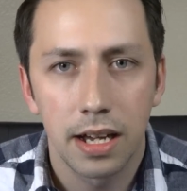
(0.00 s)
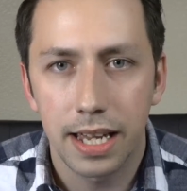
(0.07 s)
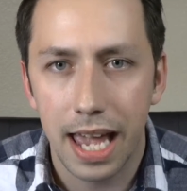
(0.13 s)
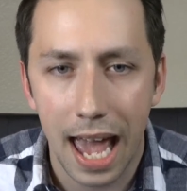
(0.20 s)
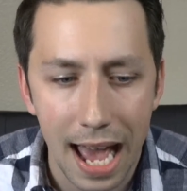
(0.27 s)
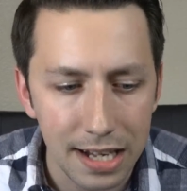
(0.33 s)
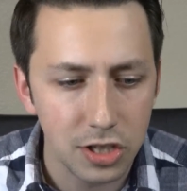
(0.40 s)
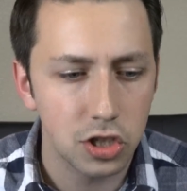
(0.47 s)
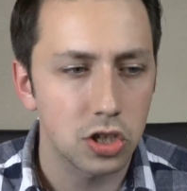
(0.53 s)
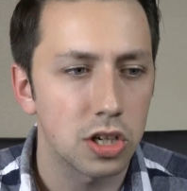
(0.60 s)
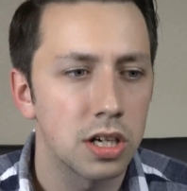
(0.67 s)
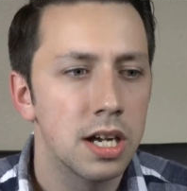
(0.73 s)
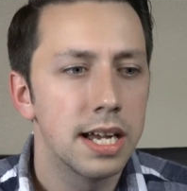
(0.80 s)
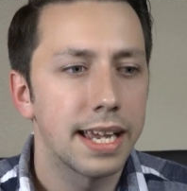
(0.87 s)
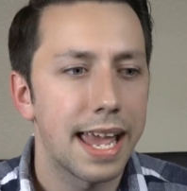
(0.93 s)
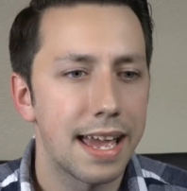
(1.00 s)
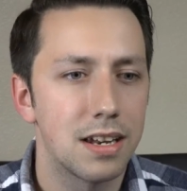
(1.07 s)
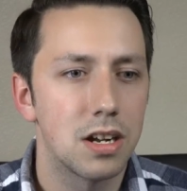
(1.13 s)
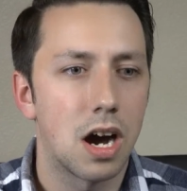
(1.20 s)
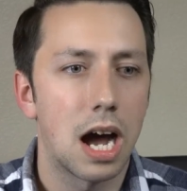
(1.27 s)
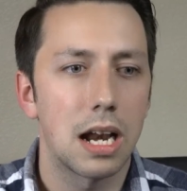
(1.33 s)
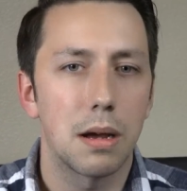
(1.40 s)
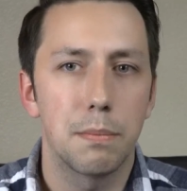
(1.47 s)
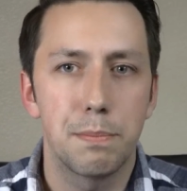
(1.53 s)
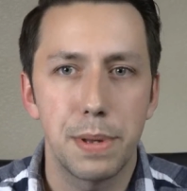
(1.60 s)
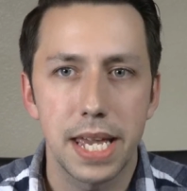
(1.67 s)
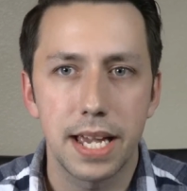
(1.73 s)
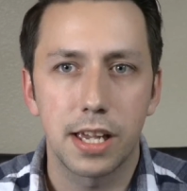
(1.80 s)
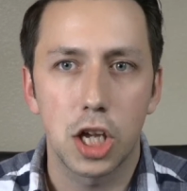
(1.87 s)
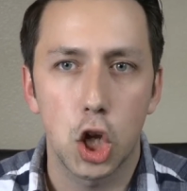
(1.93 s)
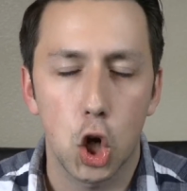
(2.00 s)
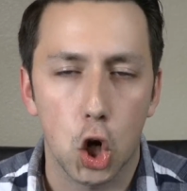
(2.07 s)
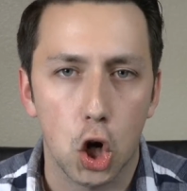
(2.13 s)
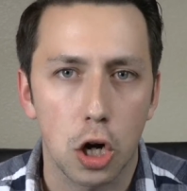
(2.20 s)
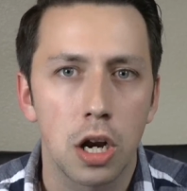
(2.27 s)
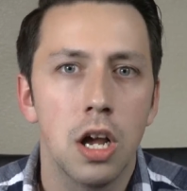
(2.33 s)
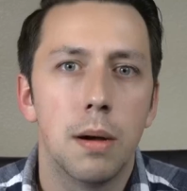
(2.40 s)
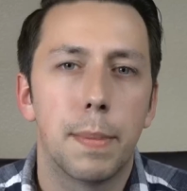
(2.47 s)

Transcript: Cancer cannot be cured